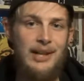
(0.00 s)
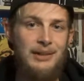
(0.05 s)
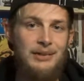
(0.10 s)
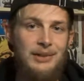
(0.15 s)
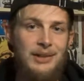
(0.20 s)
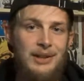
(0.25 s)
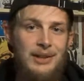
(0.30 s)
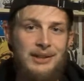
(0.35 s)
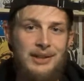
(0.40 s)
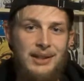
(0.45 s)

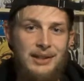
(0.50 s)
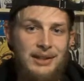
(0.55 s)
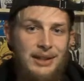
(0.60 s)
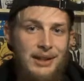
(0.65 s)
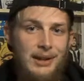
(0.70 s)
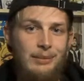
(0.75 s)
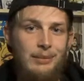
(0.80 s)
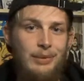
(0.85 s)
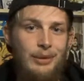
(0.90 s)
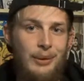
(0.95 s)
actually, because I
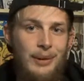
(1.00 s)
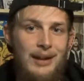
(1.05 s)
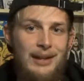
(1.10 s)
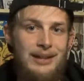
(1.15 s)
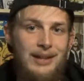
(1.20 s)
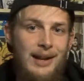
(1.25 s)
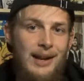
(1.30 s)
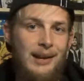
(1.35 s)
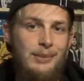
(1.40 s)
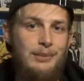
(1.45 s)
saw him 3
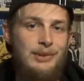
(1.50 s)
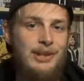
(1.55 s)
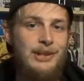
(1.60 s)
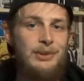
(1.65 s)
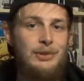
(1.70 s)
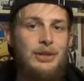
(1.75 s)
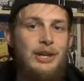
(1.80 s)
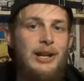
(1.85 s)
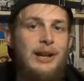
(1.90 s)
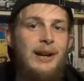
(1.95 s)
times
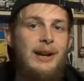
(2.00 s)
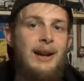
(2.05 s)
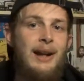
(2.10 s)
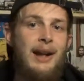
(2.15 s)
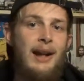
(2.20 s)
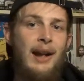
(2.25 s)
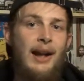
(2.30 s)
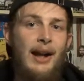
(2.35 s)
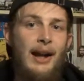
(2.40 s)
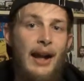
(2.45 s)
this year.
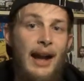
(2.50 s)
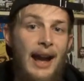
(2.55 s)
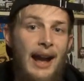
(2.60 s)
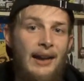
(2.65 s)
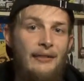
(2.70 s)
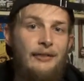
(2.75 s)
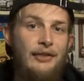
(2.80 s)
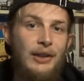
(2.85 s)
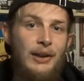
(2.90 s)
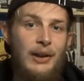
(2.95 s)

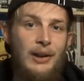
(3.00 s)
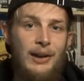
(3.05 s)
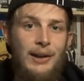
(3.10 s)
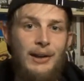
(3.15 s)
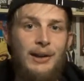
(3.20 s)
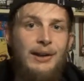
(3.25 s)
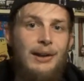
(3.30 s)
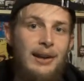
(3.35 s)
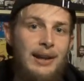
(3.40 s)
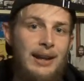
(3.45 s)

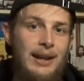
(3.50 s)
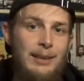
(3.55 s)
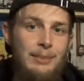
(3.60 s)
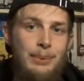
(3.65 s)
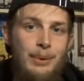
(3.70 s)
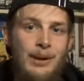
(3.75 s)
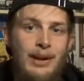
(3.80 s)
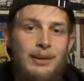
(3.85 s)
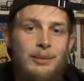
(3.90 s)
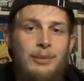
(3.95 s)
After he
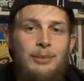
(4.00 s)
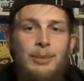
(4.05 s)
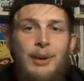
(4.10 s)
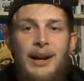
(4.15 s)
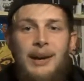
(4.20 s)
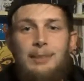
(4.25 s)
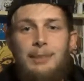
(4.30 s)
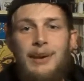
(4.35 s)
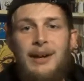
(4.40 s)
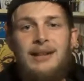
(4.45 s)
played with
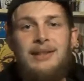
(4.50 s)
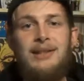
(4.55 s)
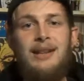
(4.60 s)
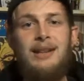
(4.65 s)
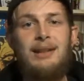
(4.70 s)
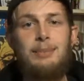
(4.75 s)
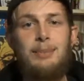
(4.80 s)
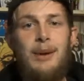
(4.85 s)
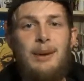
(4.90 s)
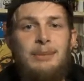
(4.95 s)
Brad Paisley
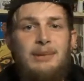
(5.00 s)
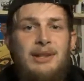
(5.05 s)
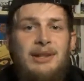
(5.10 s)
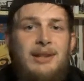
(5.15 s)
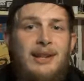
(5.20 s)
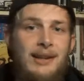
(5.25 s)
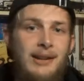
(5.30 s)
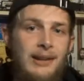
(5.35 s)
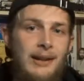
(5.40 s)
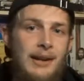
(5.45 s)
at the Pepsi
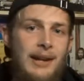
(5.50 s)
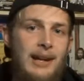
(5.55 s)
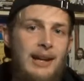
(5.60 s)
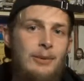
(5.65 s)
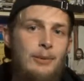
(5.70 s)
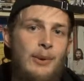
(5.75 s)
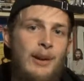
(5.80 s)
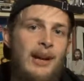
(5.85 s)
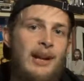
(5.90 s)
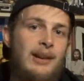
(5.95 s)
Center, he
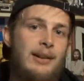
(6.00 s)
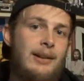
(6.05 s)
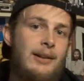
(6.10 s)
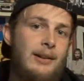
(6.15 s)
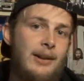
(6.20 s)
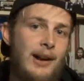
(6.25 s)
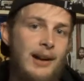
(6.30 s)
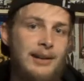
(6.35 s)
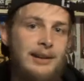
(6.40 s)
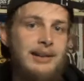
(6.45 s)
went
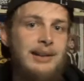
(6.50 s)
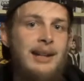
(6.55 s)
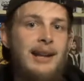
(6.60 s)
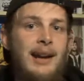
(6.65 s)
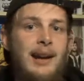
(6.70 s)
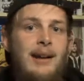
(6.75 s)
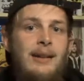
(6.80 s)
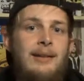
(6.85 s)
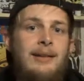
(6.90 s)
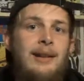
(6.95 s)
across
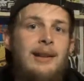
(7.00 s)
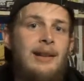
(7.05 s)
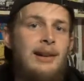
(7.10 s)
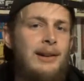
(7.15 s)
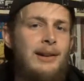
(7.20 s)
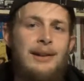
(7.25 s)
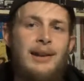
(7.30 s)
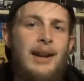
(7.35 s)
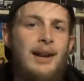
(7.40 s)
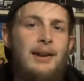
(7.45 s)
town,
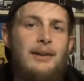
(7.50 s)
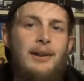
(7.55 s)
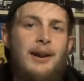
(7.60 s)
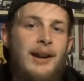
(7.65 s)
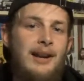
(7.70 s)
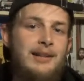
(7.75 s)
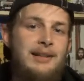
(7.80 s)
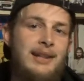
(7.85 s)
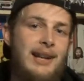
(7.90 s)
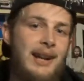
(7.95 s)
or not
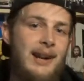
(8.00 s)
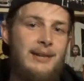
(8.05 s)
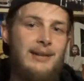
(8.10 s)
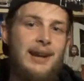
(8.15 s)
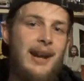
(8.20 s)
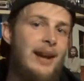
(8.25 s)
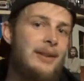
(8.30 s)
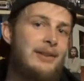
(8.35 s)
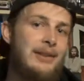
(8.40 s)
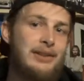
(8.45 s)
across town,
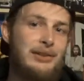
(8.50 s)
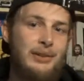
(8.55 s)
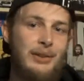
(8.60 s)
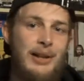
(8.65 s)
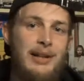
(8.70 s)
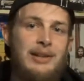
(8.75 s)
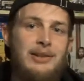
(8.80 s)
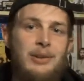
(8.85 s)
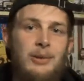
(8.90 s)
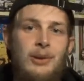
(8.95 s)
down the
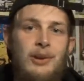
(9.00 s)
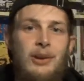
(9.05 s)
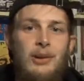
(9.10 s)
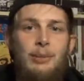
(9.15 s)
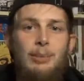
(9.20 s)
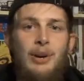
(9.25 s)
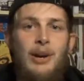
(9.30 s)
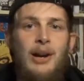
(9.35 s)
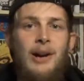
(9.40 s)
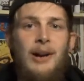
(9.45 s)
street to a little
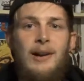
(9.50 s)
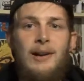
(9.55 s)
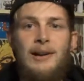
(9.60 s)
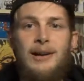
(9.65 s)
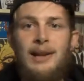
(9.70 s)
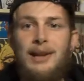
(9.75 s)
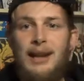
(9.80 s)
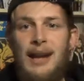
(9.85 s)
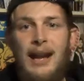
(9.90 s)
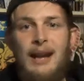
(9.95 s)
bar and
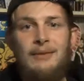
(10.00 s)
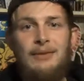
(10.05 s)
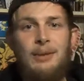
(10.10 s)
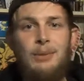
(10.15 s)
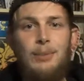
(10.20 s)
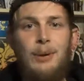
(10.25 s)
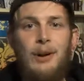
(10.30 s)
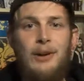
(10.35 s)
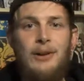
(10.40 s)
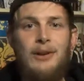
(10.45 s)
did an
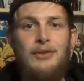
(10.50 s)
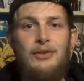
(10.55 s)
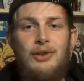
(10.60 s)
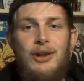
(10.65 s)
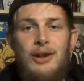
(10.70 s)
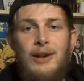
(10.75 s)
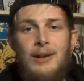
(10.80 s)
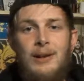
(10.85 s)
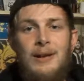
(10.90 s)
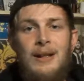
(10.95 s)
after-party
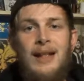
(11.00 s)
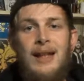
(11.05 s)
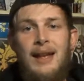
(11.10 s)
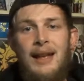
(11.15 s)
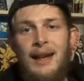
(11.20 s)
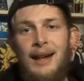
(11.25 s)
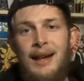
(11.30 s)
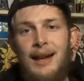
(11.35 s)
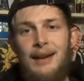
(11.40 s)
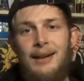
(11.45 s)
show.
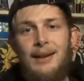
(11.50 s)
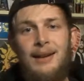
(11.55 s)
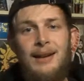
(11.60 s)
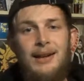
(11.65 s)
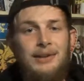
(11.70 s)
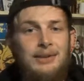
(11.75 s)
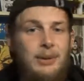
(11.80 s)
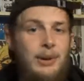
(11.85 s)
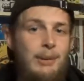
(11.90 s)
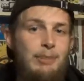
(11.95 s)
And
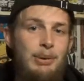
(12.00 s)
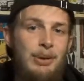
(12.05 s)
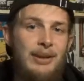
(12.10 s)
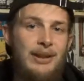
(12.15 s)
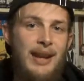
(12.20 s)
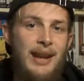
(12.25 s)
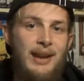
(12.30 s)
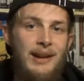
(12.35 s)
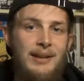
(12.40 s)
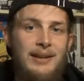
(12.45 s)
so I put
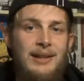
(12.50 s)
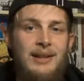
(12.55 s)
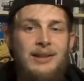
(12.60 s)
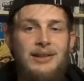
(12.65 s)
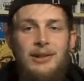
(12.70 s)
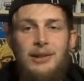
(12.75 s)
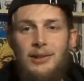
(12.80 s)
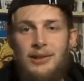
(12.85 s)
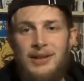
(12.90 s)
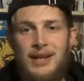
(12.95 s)
that on here,
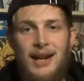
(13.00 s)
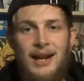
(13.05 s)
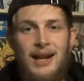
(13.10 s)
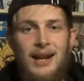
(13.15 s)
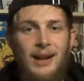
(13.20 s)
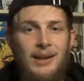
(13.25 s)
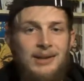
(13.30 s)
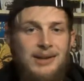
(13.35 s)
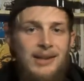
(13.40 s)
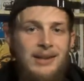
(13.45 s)
too, because that
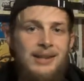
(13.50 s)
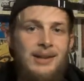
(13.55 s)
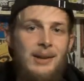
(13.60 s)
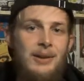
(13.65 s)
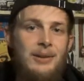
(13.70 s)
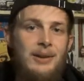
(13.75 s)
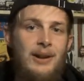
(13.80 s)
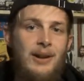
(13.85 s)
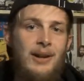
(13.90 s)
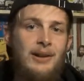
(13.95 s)
counts as his
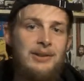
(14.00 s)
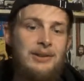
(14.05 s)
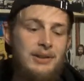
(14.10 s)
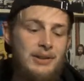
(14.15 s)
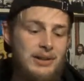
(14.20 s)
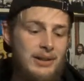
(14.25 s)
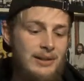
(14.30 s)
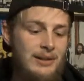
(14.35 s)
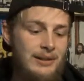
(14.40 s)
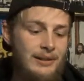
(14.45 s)
own
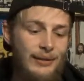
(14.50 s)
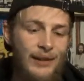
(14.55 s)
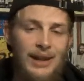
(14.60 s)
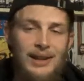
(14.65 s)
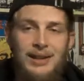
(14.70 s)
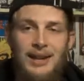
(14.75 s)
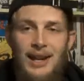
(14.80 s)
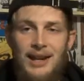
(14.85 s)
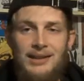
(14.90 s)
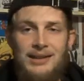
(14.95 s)
concert. So he's
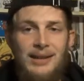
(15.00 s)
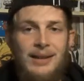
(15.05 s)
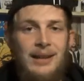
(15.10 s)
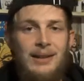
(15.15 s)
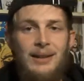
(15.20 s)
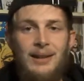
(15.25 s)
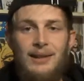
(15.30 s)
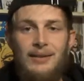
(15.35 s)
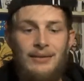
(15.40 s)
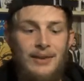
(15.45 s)
fantastic. I
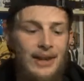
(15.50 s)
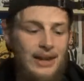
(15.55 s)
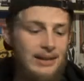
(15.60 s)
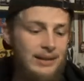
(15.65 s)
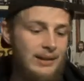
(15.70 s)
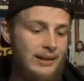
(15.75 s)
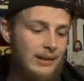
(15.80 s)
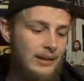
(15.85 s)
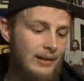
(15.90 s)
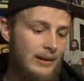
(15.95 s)
love that
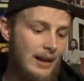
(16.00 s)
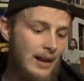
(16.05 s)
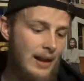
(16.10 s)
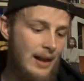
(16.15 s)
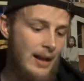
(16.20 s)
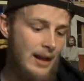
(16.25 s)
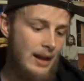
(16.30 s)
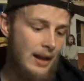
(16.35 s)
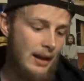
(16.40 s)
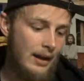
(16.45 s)
dude.
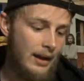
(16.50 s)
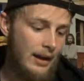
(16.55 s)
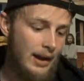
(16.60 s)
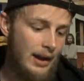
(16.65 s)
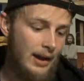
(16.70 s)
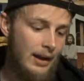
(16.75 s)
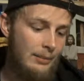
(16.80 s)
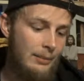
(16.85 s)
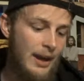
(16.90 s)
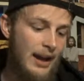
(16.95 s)

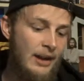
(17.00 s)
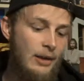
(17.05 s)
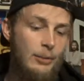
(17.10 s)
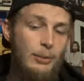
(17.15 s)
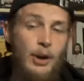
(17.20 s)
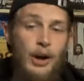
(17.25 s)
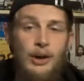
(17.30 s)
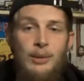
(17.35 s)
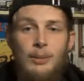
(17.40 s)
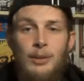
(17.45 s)
Michael
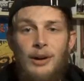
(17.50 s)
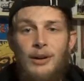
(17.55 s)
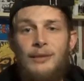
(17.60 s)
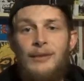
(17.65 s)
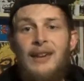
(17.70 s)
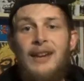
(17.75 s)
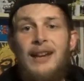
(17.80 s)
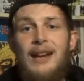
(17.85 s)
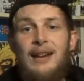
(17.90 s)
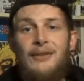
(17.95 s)
Martin
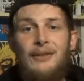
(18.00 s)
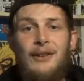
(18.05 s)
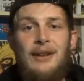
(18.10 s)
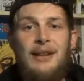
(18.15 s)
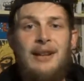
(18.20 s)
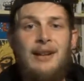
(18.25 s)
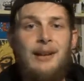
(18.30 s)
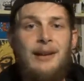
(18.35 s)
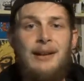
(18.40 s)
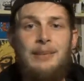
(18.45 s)
Murphey, every
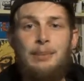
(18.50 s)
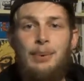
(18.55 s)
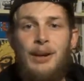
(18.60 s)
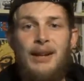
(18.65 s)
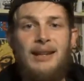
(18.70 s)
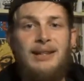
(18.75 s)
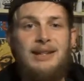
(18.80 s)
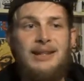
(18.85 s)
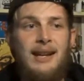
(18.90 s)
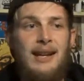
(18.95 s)
year he
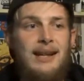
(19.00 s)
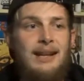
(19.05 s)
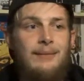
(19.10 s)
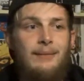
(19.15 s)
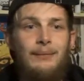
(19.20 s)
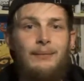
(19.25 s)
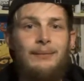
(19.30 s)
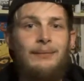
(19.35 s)
plays like